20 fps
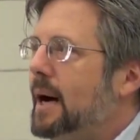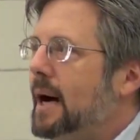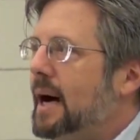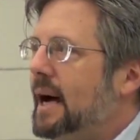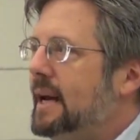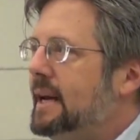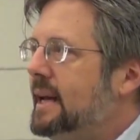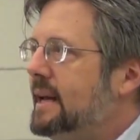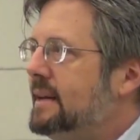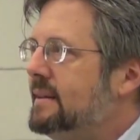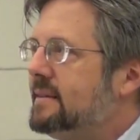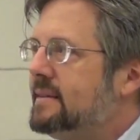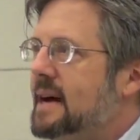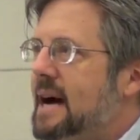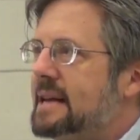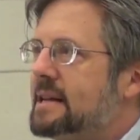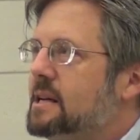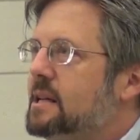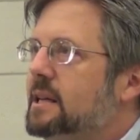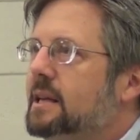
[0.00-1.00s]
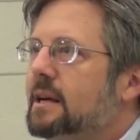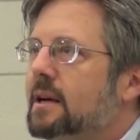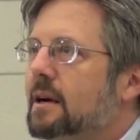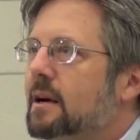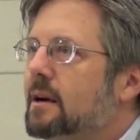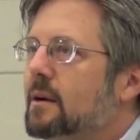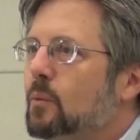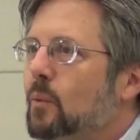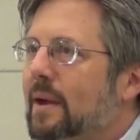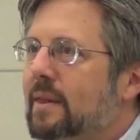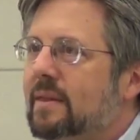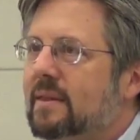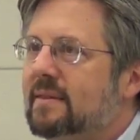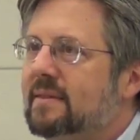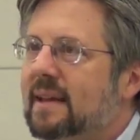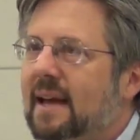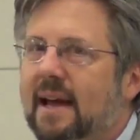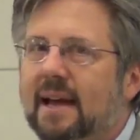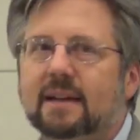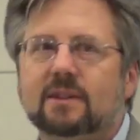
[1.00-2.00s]
but it's not clear when
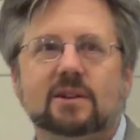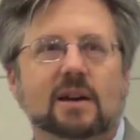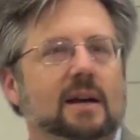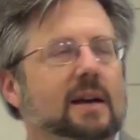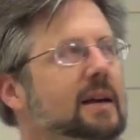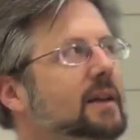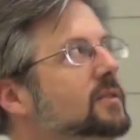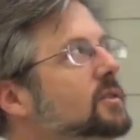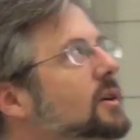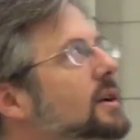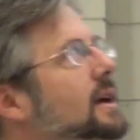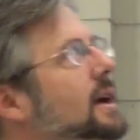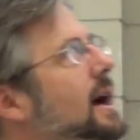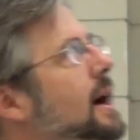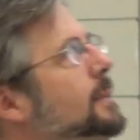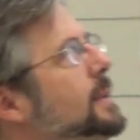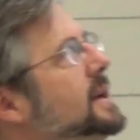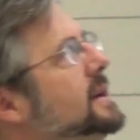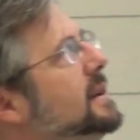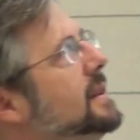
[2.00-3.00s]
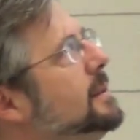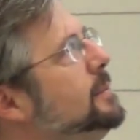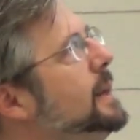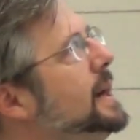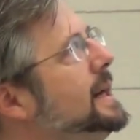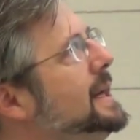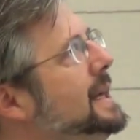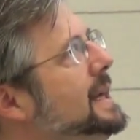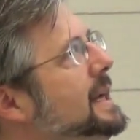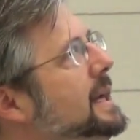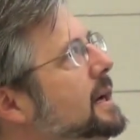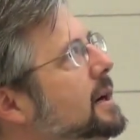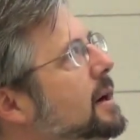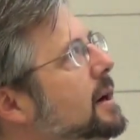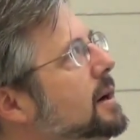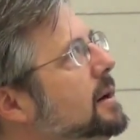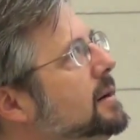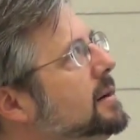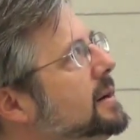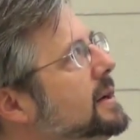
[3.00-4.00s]
this hedge is going to come into the money
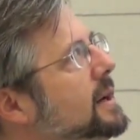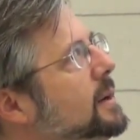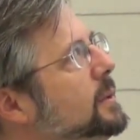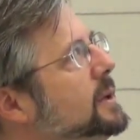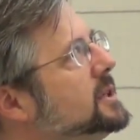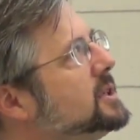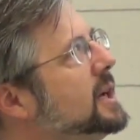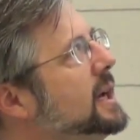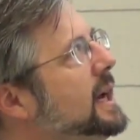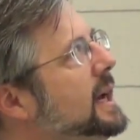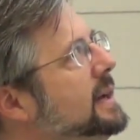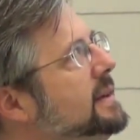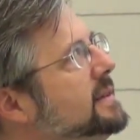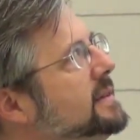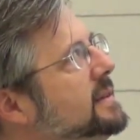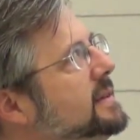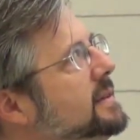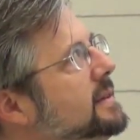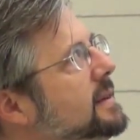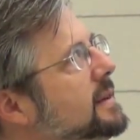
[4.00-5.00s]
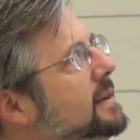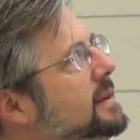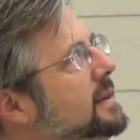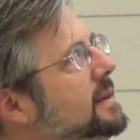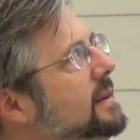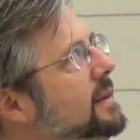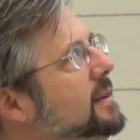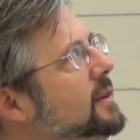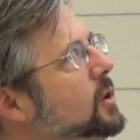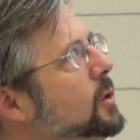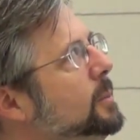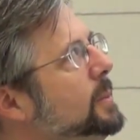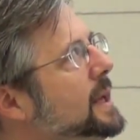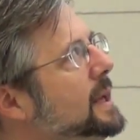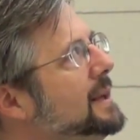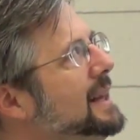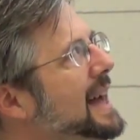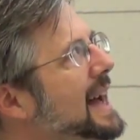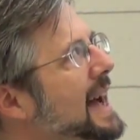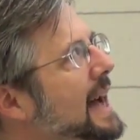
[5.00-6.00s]
here, in which case you'll be
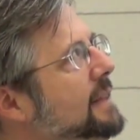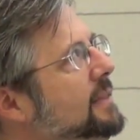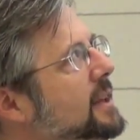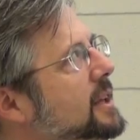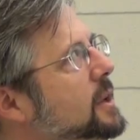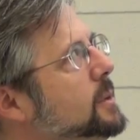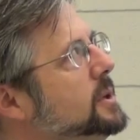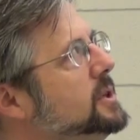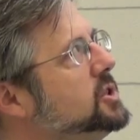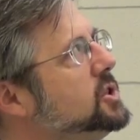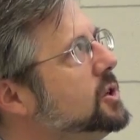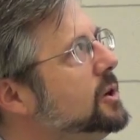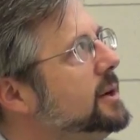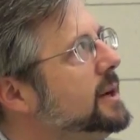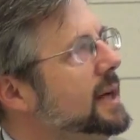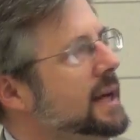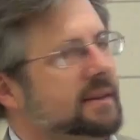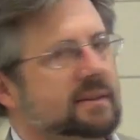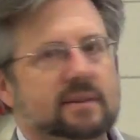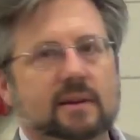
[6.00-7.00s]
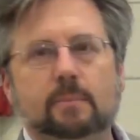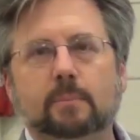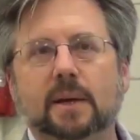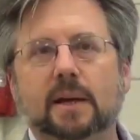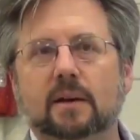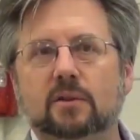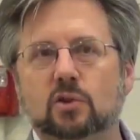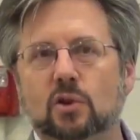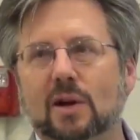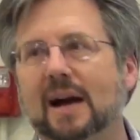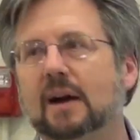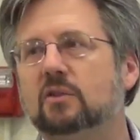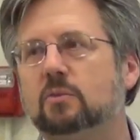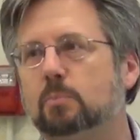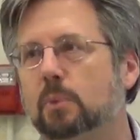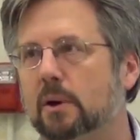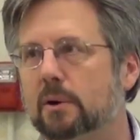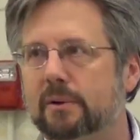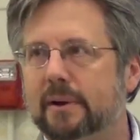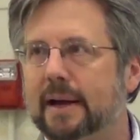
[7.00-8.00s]
glad that you insured against it because your
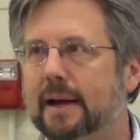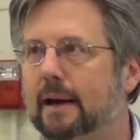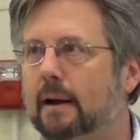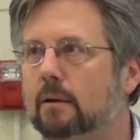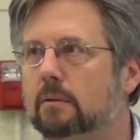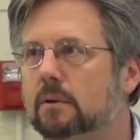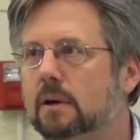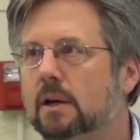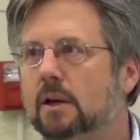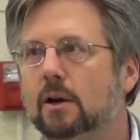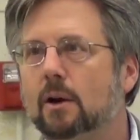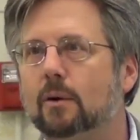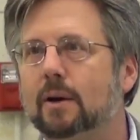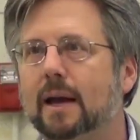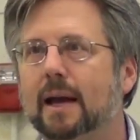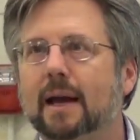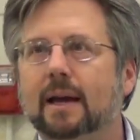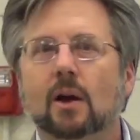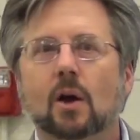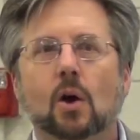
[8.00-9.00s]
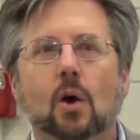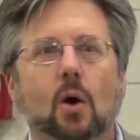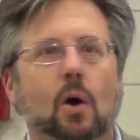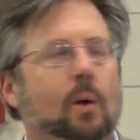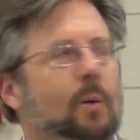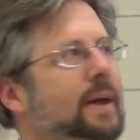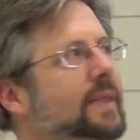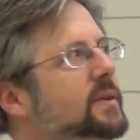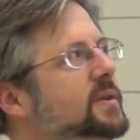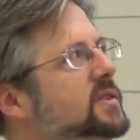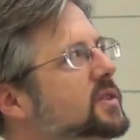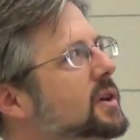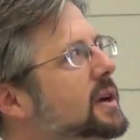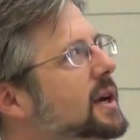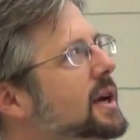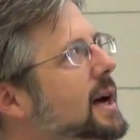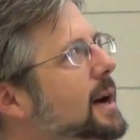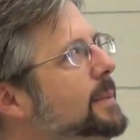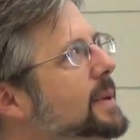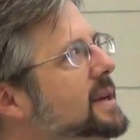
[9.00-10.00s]
house burned down, okay? Or whether it's
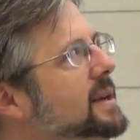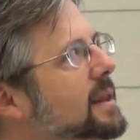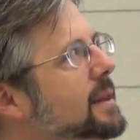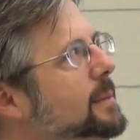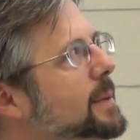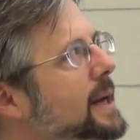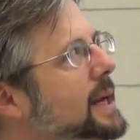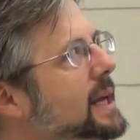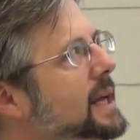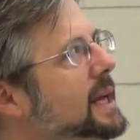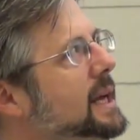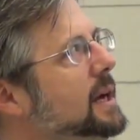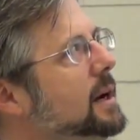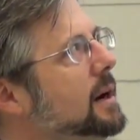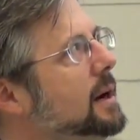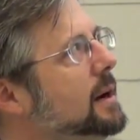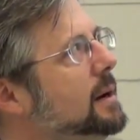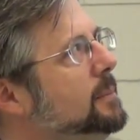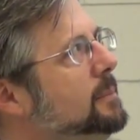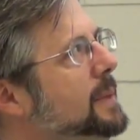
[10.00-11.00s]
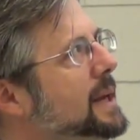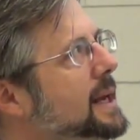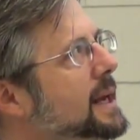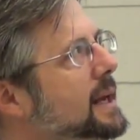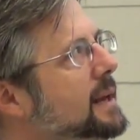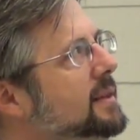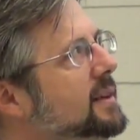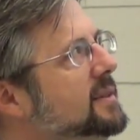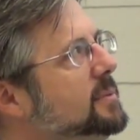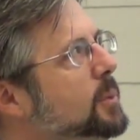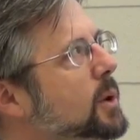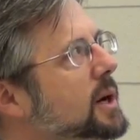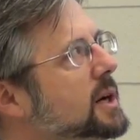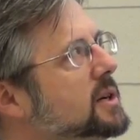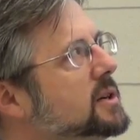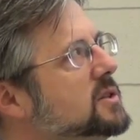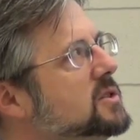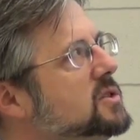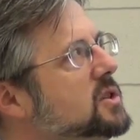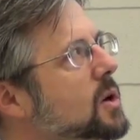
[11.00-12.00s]
going to come into the money here, meaning these
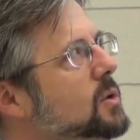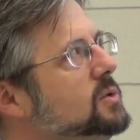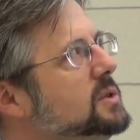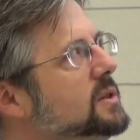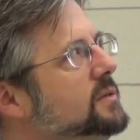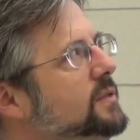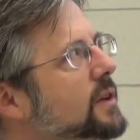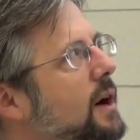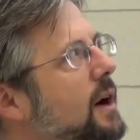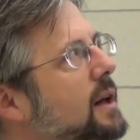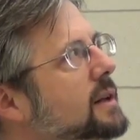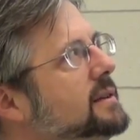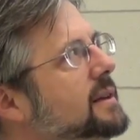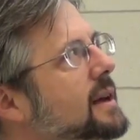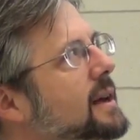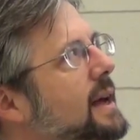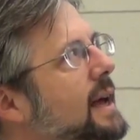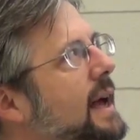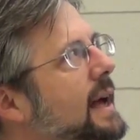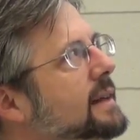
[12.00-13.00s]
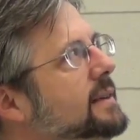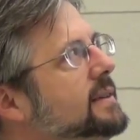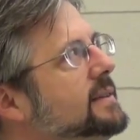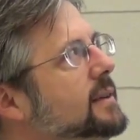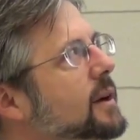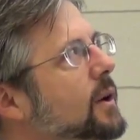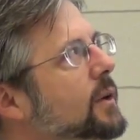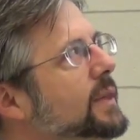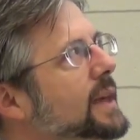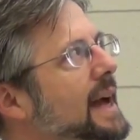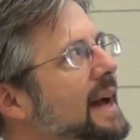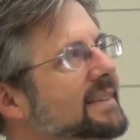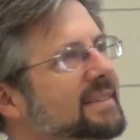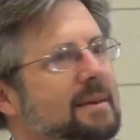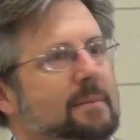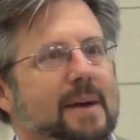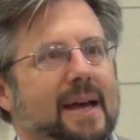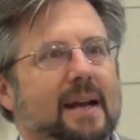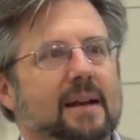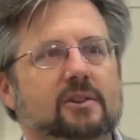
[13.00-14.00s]
mortgages don't default, and so the
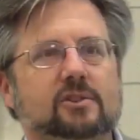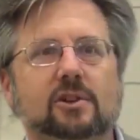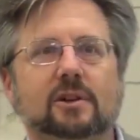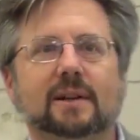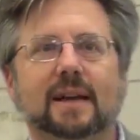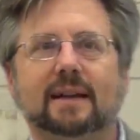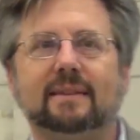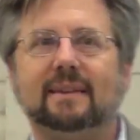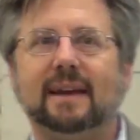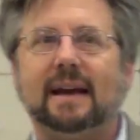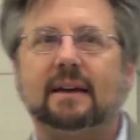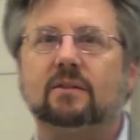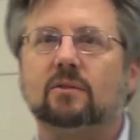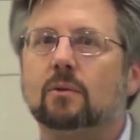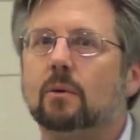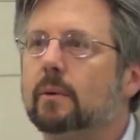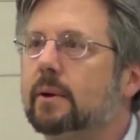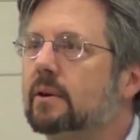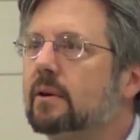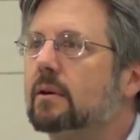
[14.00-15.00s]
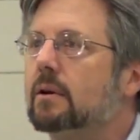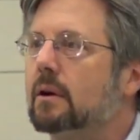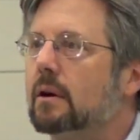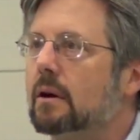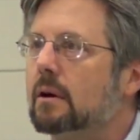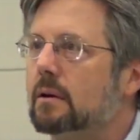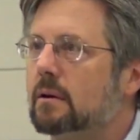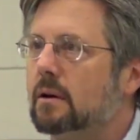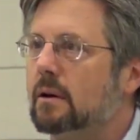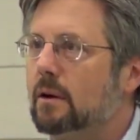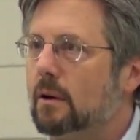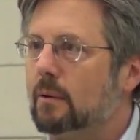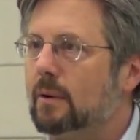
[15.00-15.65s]
asset manager gets extra return,